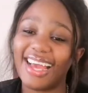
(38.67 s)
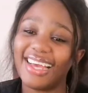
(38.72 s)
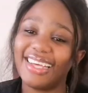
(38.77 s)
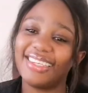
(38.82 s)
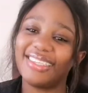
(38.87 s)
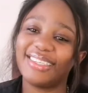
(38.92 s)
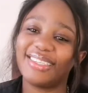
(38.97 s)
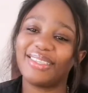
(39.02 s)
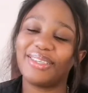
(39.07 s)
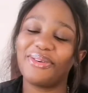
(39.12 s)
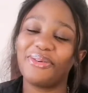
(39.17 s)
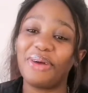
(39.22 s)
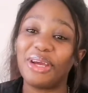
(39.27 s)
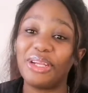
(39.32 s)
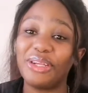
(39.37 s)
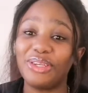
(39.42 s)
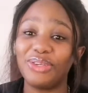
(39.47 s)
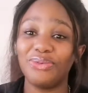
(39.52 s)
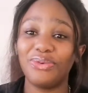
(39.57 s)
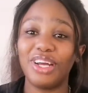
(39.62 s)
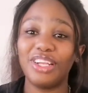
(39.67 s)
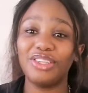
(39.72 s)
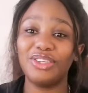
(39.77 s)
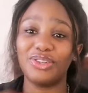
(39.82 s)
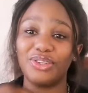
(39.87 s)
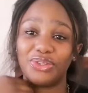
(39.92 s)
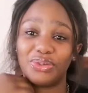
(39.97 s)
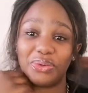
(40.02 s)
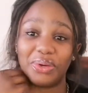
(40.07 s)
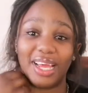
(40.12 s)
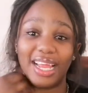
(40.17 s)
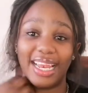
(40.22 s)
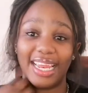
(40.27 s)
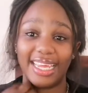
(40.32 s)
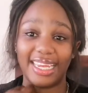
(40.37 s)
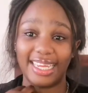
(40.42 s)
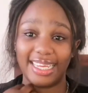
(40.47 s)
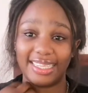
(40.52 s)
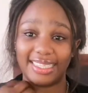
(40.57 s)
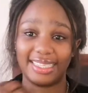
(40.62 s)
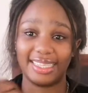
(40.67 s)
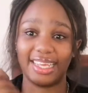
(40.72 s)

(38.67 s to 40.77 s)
Guys, when you want to do a learner's,